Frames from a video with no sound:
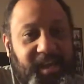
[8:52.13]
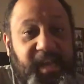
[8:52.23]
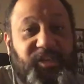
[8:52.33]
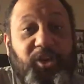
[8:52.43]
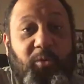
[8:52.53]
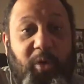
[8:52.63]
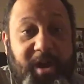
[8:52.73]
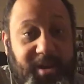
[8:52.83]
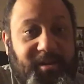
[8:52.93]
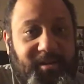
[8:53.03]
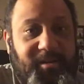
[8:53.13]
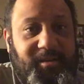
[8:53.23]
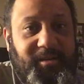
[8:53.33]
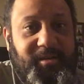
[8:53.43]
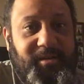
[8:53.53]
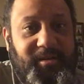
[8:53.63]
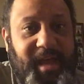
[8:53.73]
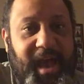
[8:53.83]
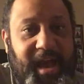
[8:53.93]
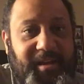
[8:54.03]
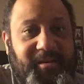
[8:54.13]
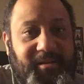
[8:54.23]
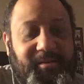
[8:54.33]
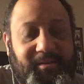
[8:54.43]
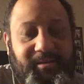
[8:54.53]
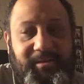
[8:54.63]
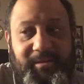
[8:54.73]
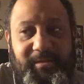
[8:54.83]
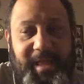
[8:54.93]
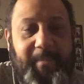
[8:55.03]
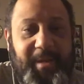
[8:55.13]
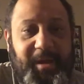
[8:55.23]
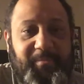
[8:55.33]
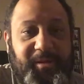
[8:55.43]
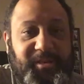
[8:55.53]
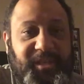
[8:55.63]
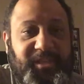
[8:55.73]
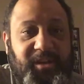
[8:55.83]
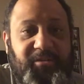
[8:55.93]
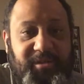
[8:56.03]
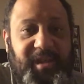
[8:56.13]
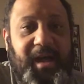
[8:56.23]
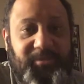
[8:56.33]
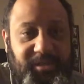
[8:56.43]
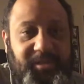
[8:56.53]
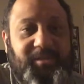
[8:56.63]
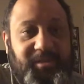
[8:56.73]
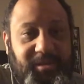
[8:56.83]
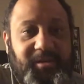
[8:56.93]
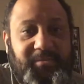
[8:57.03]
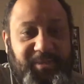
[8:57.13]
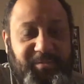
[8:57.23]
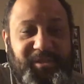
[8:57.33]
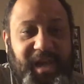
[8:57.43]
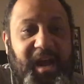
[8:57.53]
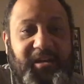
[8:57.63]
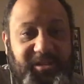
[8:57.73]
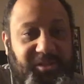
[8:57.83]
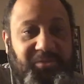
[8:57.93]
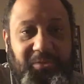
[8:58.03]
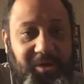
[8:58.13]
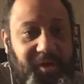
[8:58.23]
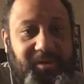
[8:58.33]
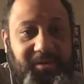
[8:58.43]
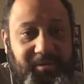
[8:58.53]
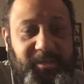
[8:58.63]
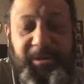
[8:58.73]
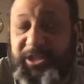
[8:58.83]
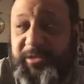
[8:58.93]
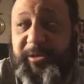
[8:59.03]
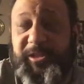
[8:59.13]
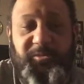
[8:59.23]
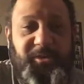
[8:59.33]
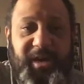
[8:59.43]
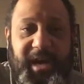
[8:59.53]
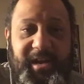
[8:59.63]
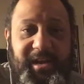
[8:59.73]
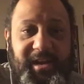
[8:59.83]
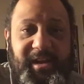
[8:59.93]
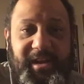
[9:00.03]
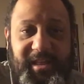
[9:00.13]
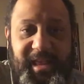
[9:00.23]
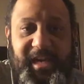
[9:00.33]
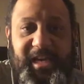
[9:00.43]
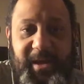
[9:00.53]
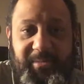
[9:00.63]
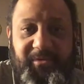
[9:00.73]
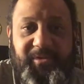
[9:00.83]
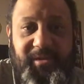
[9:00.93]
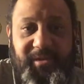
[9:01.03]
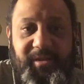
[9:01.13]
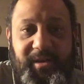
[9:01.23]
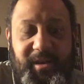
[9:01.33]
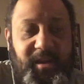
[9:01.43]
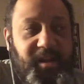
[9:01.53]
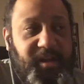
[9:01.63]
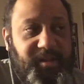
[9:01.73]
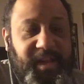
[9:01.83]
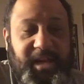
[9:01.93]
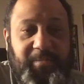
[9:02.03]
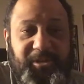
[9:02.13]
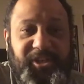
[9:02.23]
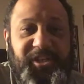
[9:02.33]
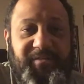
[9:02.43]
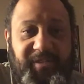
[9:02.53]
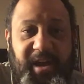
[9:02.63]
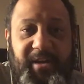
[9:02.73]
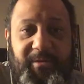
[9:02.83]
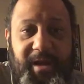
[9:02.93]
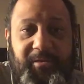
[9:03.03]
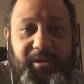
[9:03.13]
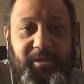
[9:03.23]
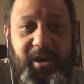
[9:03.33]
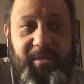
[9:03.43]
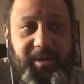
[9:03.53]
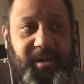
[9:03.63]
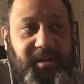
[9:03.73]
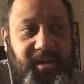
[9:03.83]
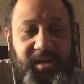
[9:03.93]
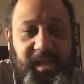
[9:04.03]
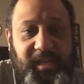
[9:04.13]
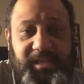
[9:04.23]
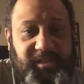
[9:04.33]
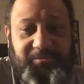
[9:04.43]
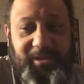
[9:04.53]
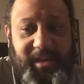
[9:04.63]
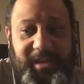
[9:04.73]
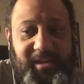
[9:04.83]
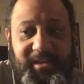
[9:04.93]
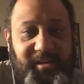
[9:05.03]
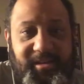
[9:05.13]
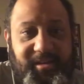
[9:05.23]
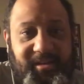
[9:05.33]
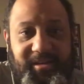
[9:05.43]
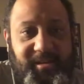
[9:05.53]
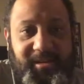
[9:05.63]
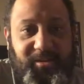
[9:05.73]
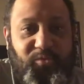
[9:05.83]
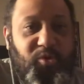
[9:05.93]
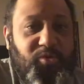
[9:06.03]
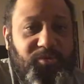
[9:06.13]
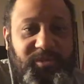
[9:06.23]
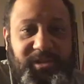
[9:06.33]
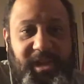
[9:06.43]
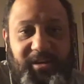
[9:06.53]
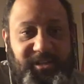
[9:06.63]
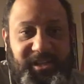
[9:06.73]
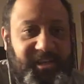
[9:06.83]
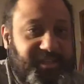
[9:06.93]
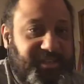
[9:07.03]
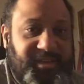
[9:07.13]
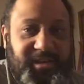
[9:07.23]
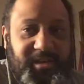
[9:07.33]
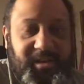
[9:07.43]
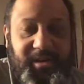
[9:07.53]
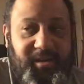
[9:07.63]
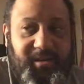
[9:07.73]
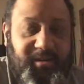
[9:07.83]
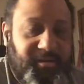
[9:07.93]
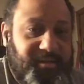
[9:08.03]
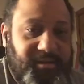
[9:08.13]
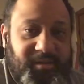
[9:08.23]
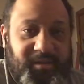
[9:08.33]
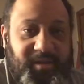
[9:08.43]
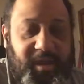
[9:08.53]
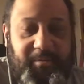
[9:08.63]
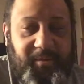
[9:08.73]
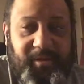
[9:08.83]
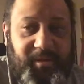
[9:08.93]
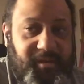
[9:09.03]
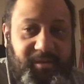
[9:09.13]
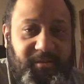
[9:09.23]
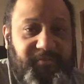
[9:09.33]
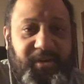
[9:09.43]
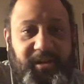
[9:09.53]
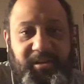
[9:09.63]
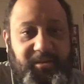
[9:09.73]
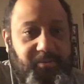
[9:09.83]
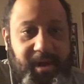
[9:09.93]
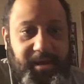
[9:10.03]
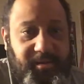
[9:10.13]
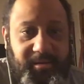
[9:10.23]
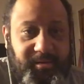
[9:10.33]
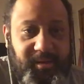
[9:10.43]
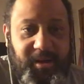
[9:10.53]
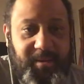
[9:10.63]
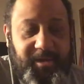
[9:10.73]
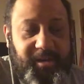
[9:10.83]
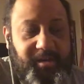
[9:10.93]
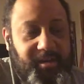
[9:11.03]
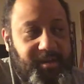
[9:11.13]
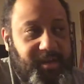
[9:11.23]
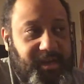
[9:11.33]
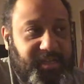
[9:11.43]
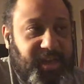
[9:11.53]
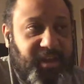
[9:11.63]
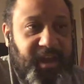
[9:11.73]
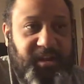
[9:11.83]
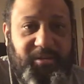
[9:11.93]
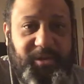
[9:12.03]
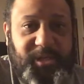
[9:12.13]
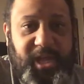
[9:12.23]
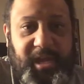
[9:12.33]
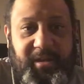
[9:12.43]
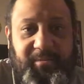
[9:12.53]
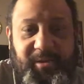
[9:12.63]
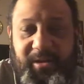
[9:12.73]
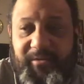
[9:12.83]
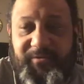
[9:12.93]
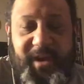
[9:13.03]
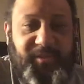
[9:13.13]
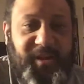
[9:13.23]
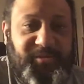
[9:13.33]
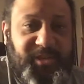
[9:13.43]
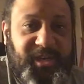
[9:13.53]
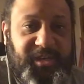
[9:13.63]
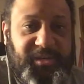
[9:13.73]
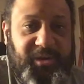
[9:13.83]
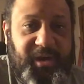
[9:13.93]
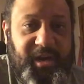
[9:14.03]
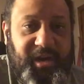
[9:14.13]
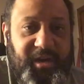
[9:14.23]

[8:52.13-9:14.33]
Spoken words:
it's no wonder that many people, 600,000 people died in the Civil War, especially when you got that type of shit flying around. You know what I mean? It's really, wounds are just, you're fucked either way. You know what I mean? It's not like you're slinging, you know, 5.56 or